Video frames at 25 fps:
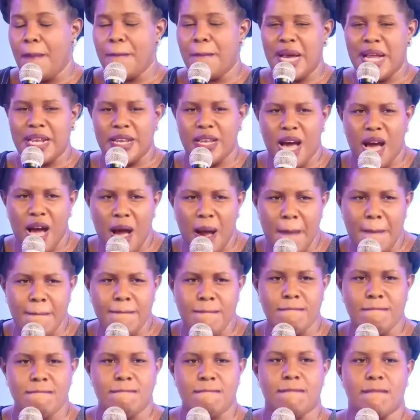
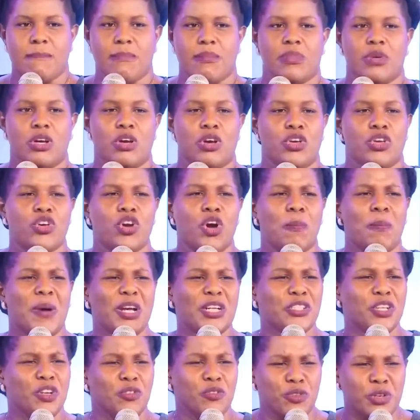Madam, your
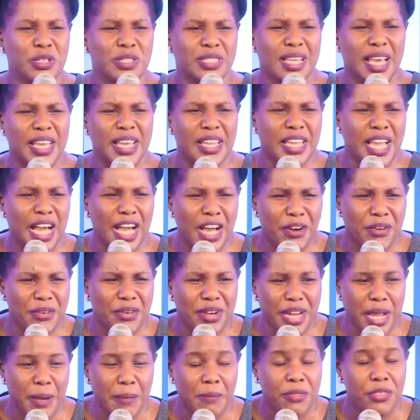passion fruits are here,
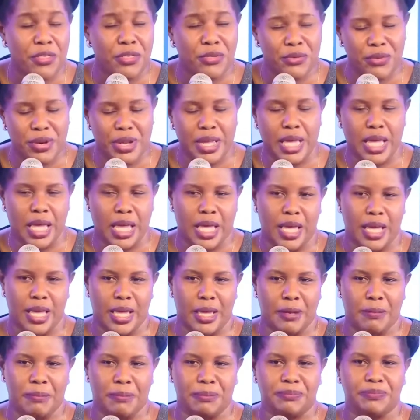hurry up. 3
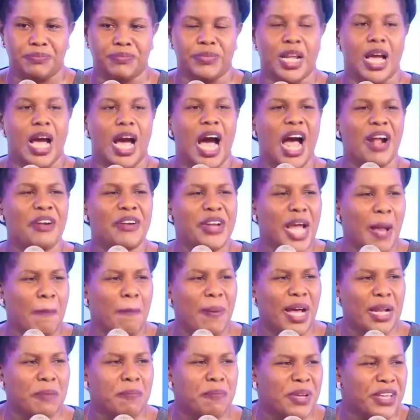a.m. Hurry
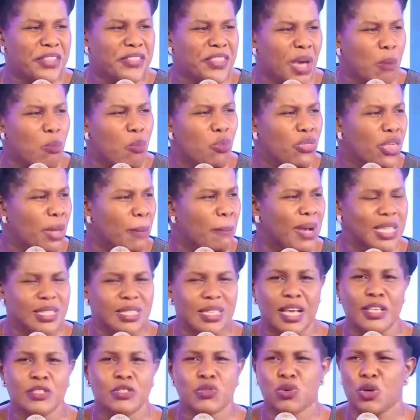up and pick them, the
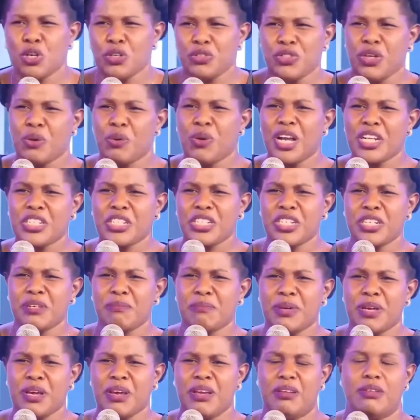bus has to go to the
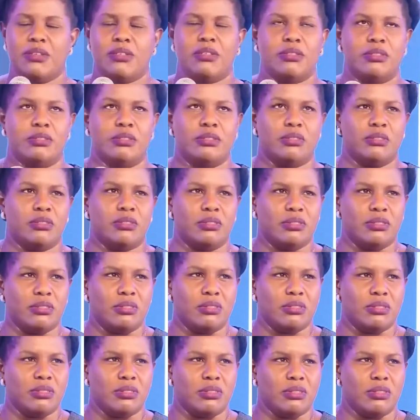washing bay.
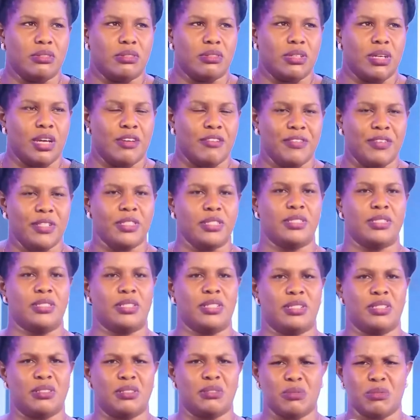I first
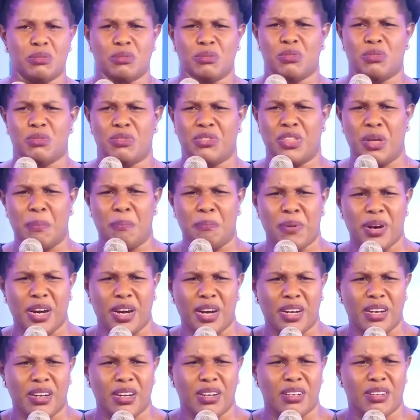said, the
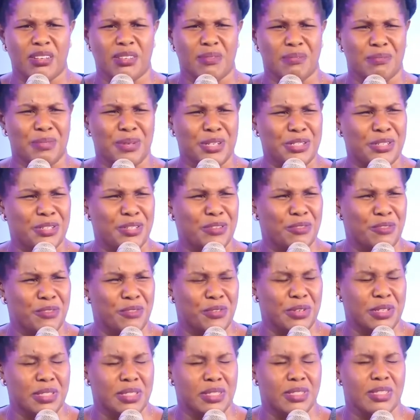park, passion
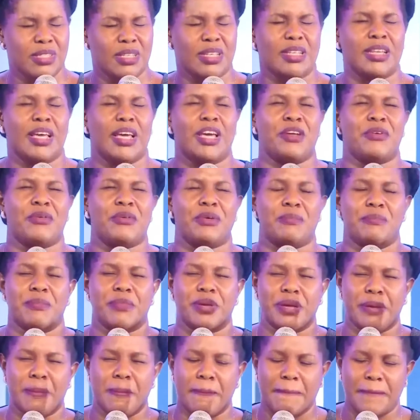fruits, then I
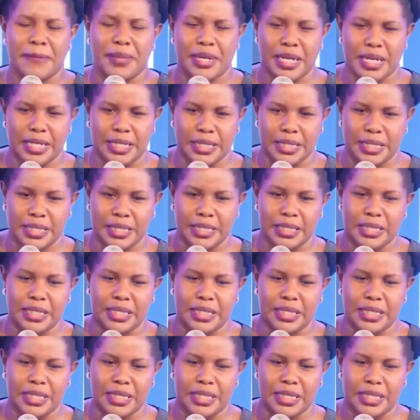remembered.